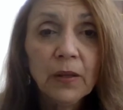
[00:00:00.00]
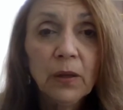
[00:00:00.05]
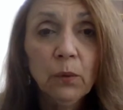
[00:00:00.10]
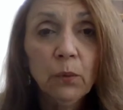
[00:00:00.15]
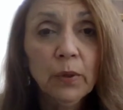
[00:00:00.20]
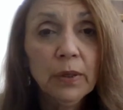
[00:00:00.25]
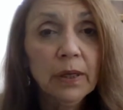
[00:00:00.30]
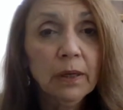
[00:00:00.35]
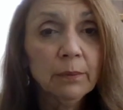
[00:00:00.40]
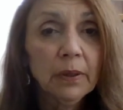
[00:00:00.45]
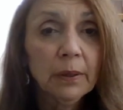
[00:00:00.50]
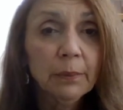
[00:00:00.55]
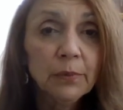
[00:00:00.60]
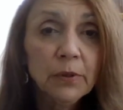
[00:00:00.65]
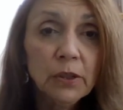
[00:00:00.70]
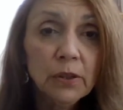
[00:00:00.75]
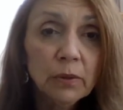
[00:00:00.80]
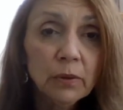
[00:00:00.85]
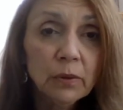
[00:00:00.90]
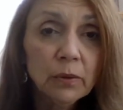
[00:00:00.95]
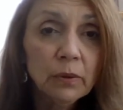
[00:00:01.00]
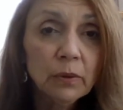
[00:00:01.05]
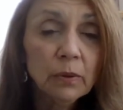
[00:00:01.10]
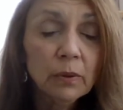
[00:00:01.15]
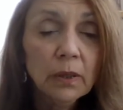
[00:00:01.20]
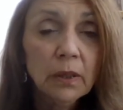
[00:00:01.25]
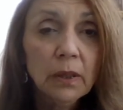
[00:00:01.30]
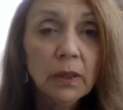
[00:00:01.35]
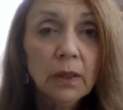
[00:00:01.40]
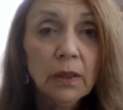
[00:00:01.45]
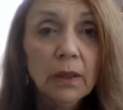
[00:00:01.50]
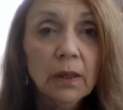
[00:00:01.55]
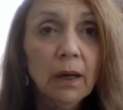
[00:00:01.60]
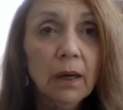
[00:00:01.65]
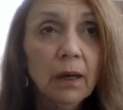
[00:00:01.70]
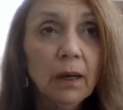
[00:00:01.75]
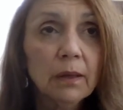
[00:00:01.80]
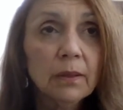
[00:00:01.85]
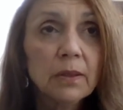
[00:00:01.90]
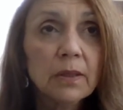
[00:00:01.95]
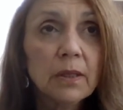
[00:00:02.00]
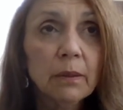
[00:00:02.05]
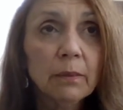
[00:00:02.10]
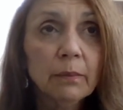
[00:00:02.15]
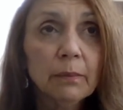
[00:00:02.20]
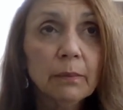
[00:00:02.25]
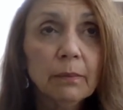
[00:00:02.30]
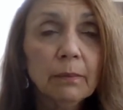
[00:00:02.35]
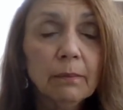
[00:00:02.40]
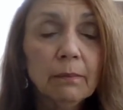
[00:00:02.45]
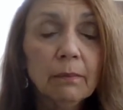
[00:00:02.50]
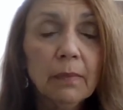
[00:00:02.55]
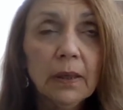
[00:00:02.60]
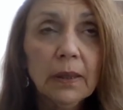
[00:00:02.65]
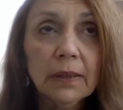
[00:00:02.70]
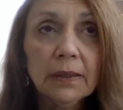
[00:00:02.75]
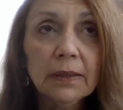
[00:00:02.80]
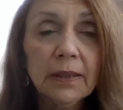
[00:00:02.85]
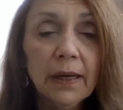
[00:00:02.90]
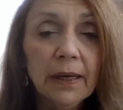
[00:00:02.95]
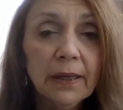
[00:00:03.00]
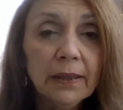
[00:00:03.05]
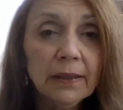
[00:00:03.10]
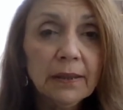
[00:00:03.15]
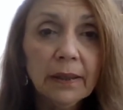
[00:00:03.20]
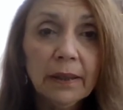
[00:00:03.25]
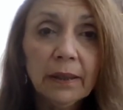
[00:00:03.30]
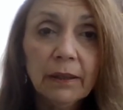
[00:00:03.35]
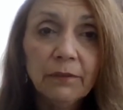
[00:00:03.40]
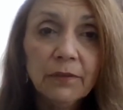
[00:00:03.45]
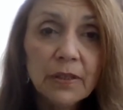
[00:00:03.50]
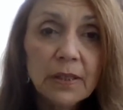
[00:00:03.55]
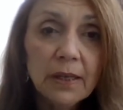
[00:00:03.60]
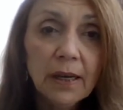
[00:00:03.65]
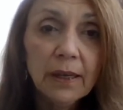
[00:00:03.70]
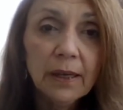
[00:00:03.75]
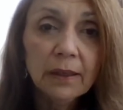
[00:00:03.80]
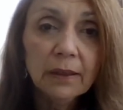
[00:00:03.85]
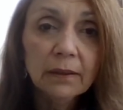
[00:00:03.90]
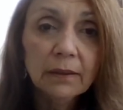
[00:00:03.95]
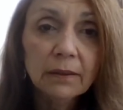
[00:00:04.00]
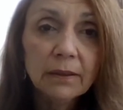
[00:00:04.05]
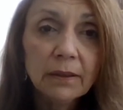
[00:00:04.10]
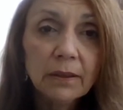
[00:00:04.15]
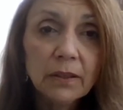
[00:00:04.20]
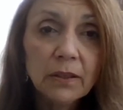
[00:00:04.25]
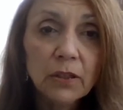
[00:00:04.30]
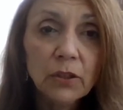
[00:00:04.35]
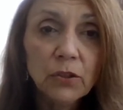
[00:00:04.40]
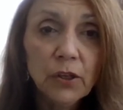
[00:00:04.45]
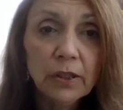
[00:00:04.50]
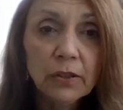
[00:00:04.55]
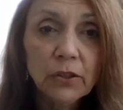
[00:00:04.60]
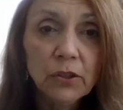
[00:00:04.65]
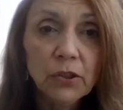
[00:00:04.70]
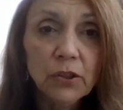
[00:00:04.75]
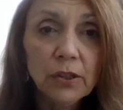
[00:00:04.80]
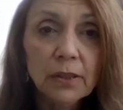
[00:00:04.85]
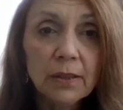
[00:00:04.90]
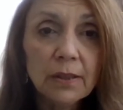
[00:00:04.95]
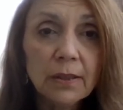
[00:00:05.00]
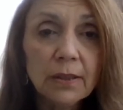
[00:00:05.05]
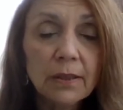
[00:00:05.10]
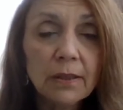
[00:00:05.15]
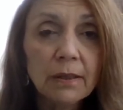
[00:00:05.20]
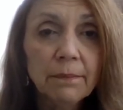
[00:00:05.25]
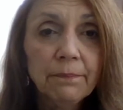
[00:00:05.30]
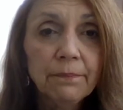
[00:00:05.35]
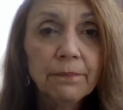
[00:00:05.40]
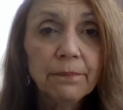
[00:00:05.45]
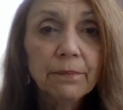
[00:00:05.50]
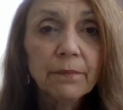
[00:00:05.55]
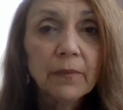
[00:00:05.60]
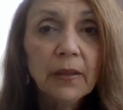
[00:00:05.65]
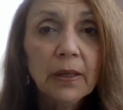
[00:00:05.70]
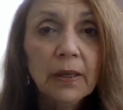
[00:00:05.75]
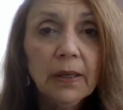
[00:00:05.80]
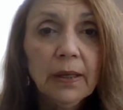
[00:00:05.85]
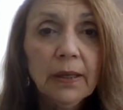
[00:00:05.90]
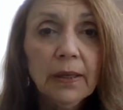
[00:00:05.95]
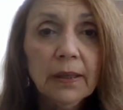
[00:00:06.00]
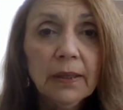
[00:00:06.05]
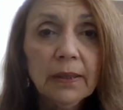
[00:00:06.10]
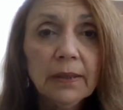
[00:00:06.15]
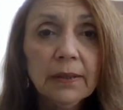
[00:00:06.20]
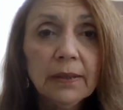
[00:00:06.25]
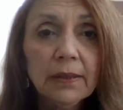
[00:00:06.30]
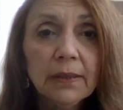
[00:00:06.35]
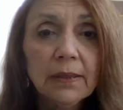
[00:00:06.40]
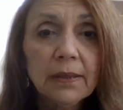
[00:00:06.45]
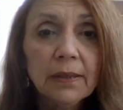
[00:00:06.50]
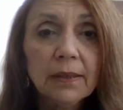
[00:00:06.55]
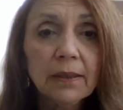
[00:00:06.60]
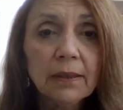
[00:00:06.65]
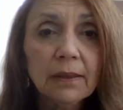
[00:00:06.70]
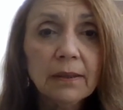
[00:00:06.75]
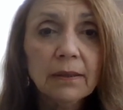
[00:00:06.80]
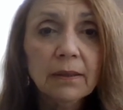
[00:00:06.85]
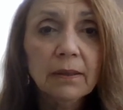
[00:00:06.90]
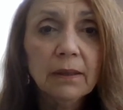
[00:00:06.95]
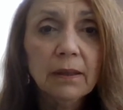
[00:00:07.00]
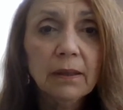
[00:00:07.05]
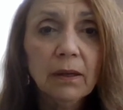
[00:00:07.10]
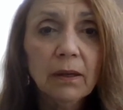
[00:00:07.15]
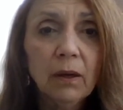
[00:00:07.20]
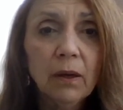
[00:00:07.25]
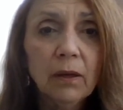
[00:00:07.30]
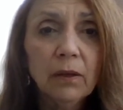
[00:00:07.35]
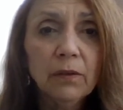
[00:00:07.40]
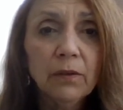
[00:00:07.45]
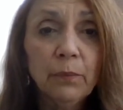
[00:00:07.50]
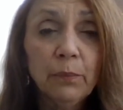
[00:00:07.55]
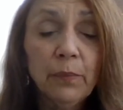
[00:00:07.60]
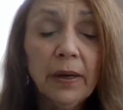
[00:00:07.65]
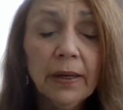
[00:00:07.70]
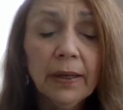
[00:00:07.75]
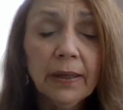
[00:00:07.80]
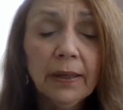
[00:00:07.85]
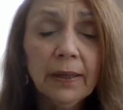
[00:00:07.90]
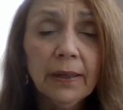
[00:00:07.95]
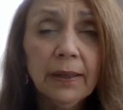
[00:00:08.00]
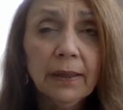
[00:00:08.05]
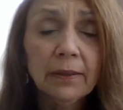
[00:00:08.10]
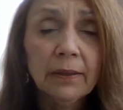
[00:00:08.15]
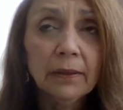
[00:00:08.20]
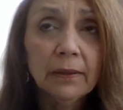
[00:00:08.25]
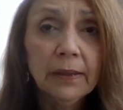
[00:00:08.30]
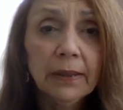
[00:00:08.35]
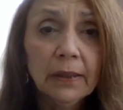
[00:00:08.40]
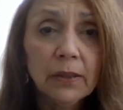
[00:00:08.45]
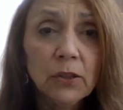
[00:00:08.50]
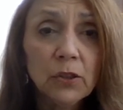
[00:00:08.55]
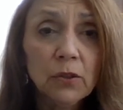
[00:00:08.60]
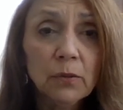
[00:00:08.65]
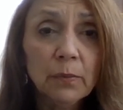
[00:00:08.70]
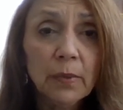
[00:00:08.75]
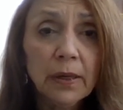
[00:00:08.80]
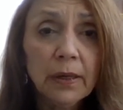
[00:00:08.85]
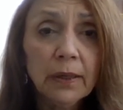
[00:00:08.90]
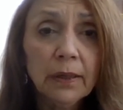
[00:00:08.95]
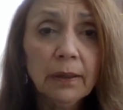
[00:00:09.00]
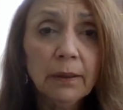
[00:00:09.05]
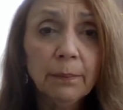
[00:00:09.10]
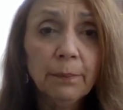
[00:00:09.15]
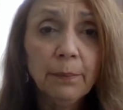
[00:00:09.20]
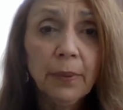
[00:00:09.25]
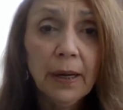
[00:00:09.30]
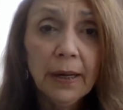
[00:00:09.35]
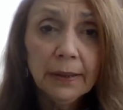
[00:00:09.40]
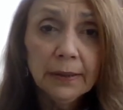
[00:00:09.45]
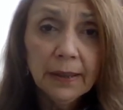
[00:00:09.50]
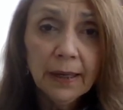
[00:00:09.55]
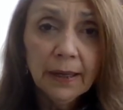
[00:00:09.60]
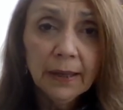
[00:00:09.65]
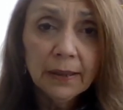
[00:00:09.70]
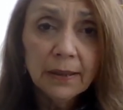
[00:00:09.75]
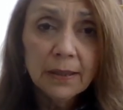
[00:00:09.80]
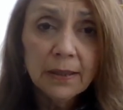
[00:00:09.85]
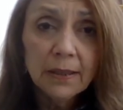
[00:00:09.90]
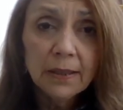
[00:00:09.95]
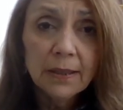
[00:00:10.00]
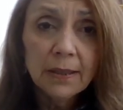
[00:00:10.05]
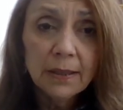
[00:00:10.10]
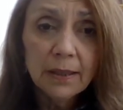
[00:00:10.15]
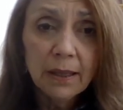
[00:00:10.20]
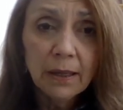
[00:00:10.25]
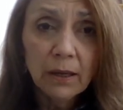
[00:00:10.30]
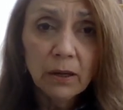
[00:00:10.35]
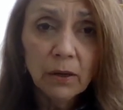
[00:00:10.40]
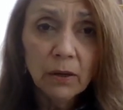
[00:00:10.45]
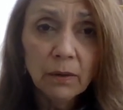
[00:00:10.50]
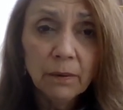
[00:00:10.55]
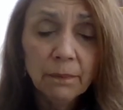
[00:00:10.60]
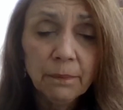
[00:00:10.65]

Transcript: what I'm up to, some diet and lifestyle suggestions, and the link to my podcast is there.